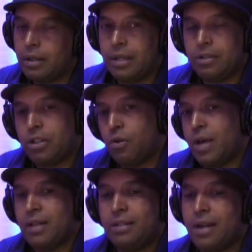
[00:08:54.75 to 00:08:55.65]
And so
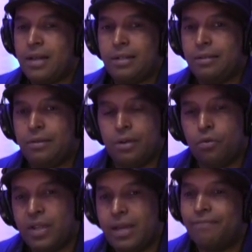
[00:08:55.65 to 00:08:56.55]
that's that's you know
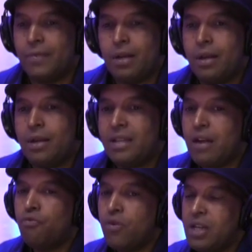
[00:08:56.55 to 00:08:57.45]
they
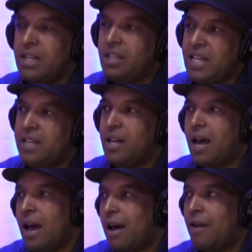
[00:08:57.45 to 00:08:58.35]
they really need to
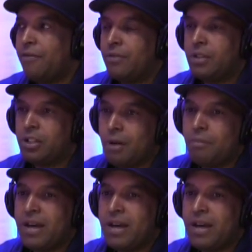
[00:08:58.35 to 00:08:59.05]
have some.